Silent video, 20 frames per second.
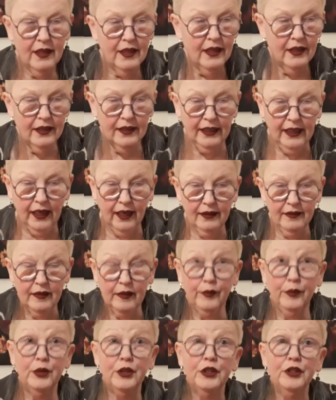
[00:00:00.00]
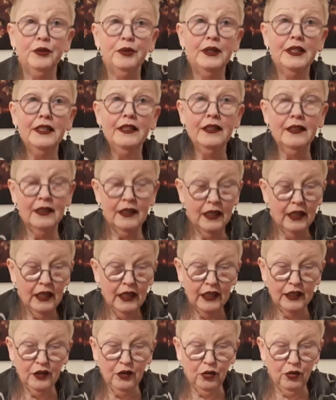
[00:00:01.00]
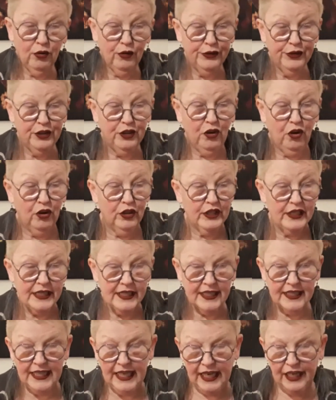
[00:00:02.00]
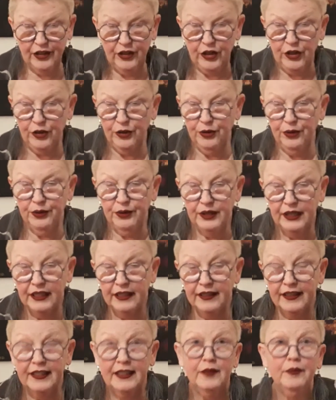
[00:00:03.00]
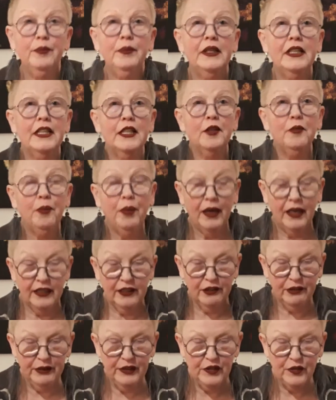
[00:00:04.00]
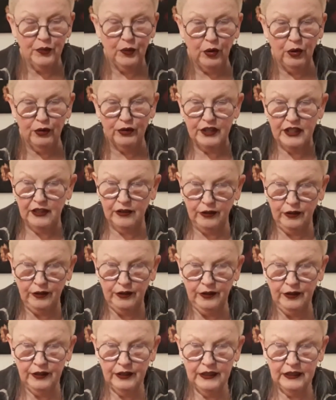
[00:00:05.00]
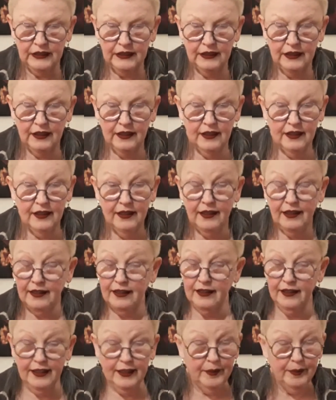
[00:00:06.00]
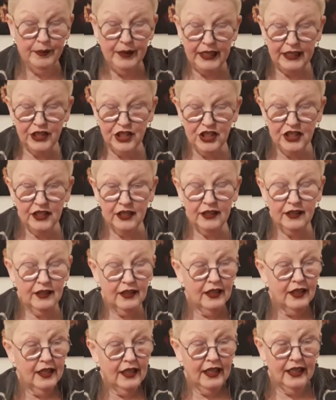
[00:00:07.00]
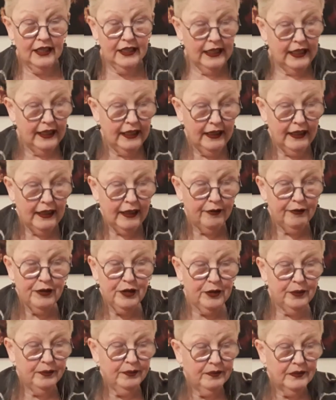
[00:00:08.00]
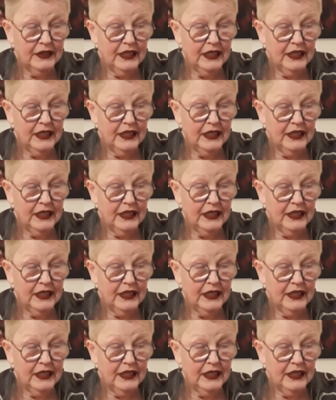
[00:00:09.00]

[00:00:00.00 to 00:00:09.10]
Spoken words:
The cards I work with are called the Goddess Tarot, and they're made by Chris Waldher. And they're magic, and I love them.